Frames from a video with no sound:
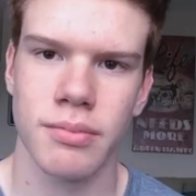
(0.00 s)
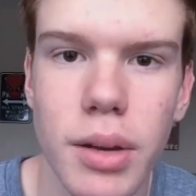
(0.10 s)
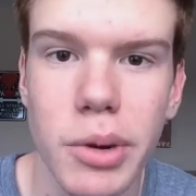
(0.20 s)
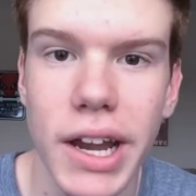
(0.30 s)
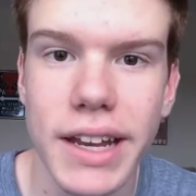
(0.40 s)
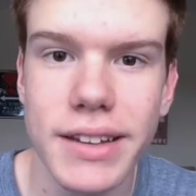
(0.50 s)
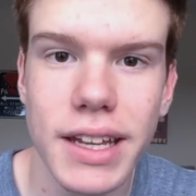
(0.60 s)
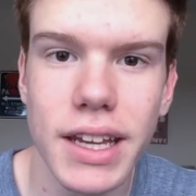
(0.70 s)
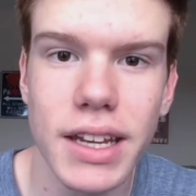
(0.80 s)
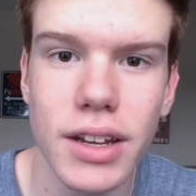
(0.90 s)
Number
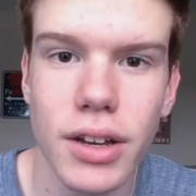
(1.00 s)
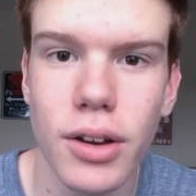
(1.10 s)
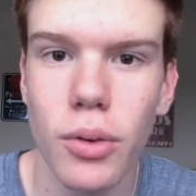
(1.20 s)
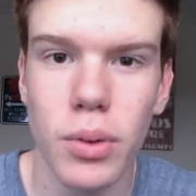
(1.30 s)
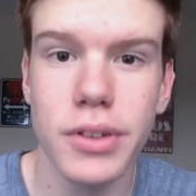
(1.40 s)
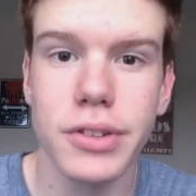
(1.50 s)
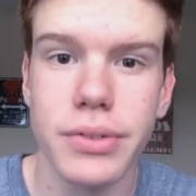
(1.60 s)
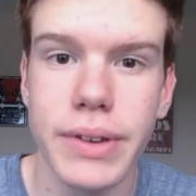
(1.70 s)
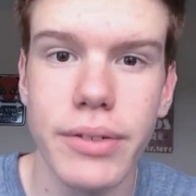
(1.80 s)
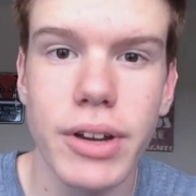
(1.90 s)
18. What is your
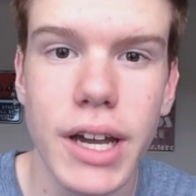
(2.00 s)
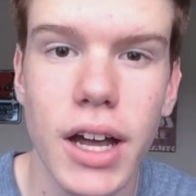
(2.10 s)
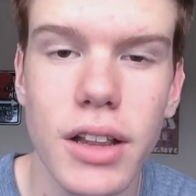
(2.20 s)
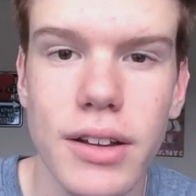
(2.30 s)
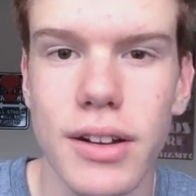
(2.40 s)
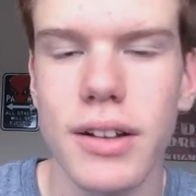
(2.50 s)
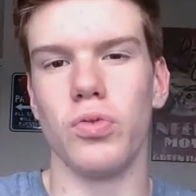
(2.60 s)
favorite color?